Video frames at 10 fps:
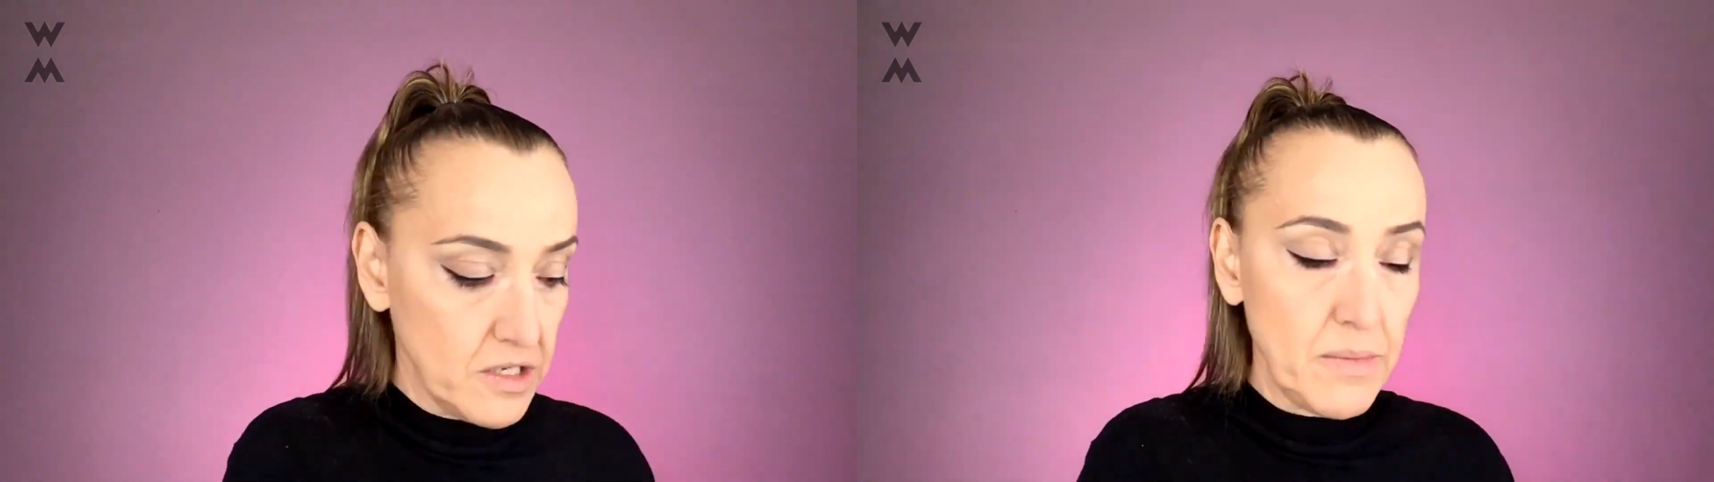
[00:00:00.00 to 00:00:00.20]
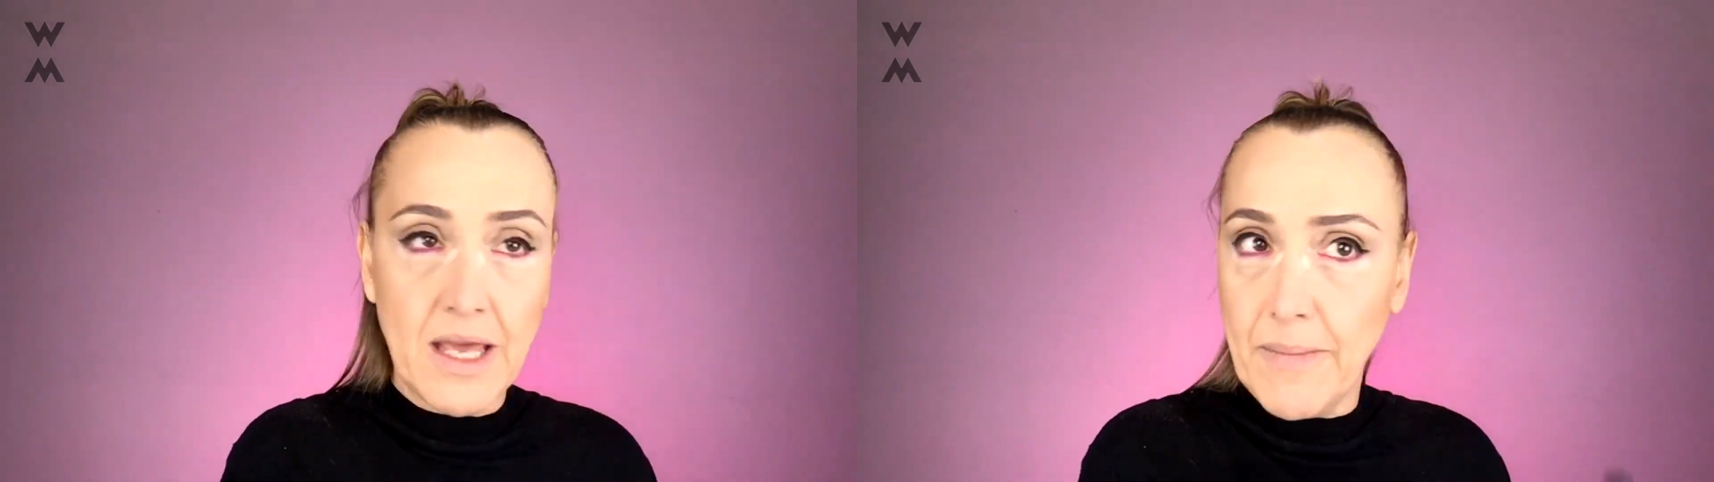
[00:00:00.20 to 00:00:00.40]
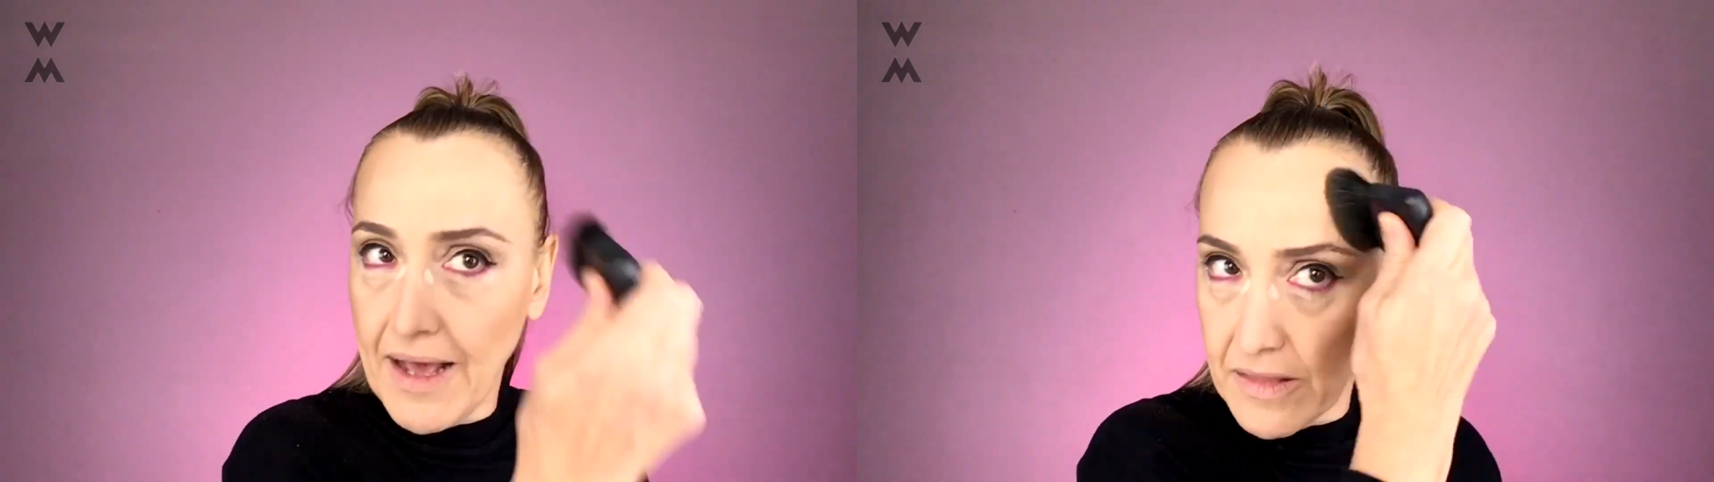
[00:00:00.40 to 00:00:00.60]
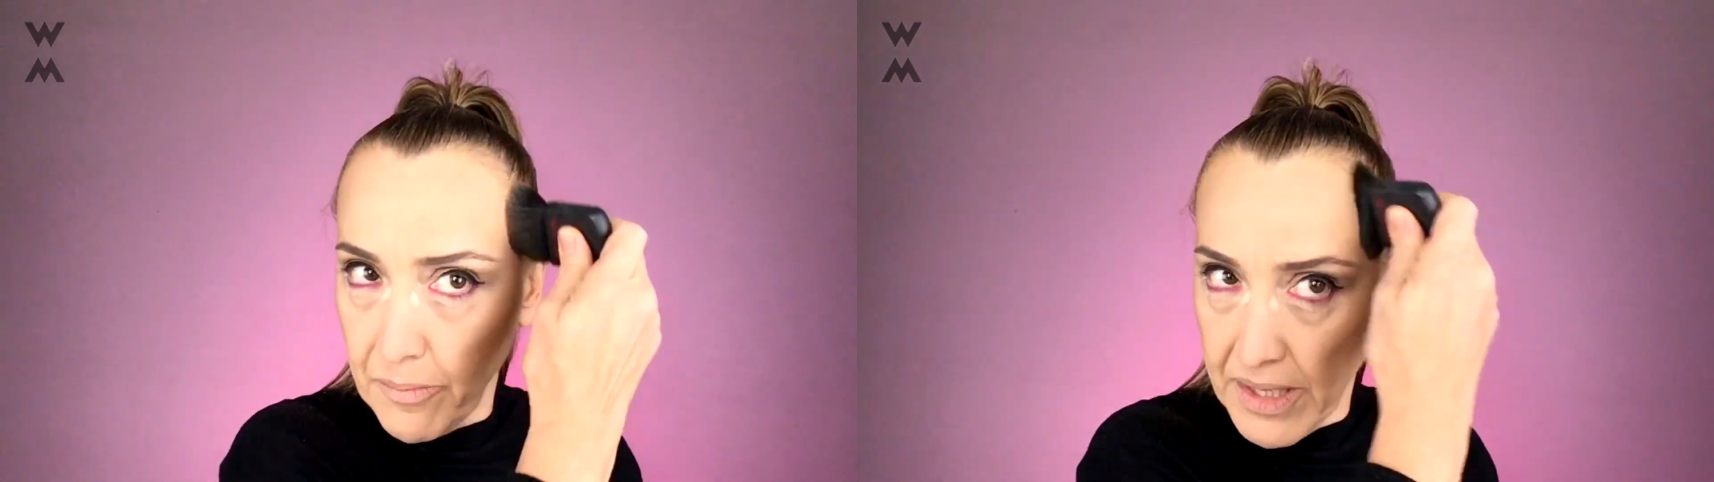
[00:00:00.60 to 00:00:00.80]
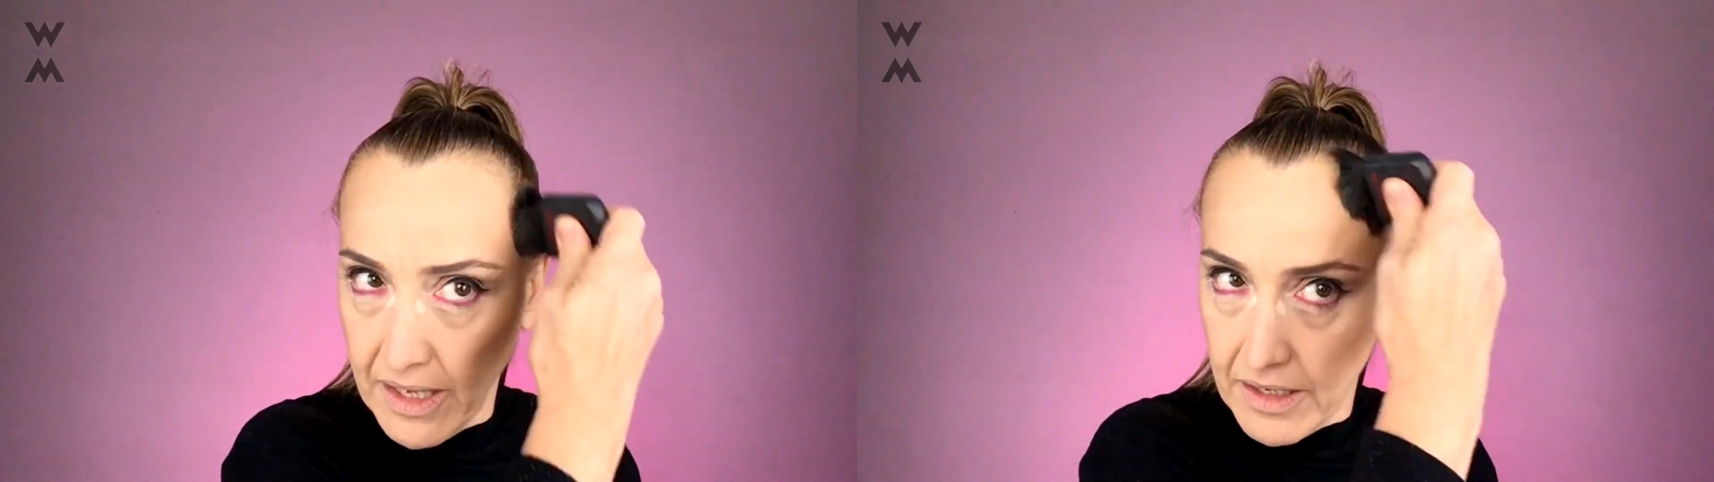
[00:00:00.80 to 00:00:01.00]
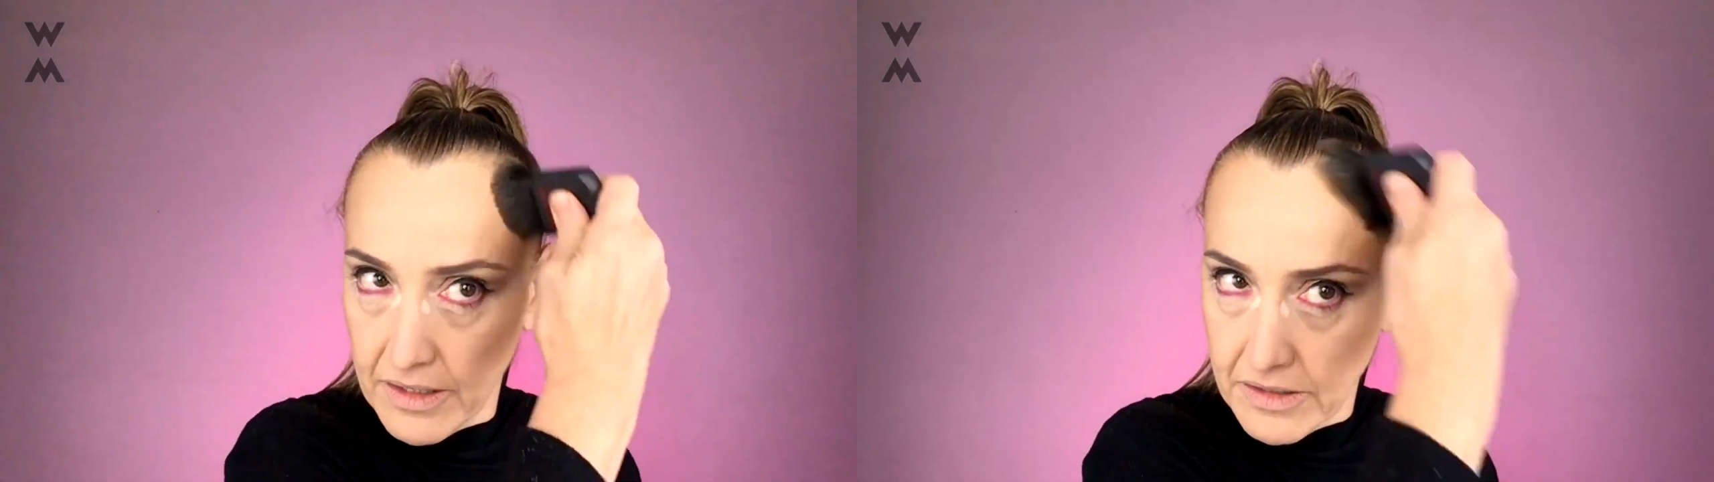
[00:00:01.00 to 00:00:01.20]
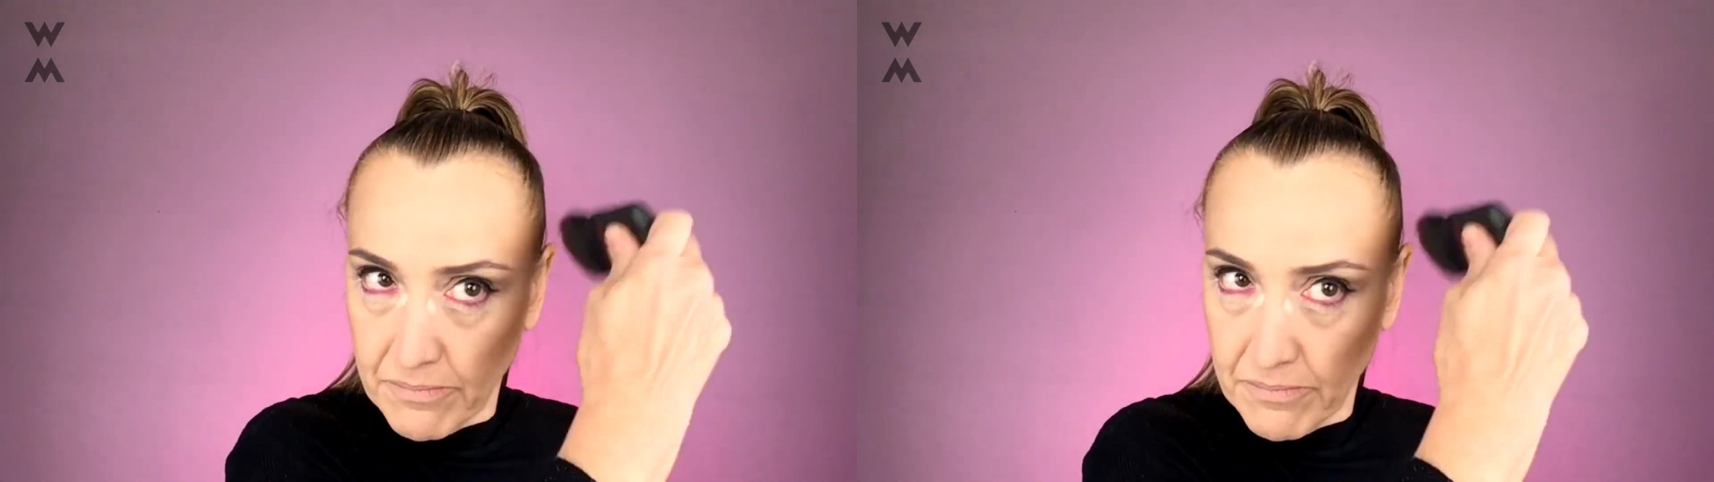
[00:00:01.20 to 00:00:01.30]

to be about the pink,